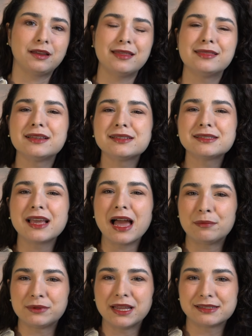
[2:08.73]
And this
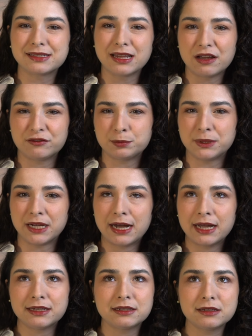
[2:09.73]
gap that's left
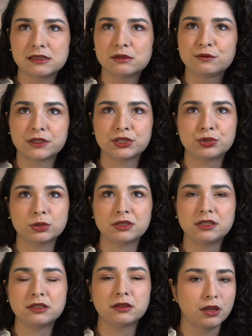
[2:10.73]
behind is
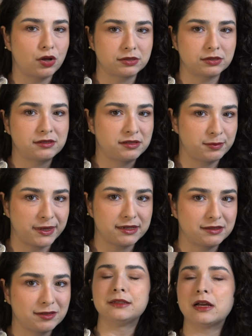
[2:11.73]
virtually lost
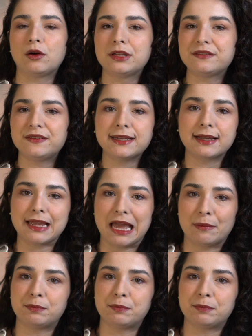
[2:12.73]
space. Now, leaving a gap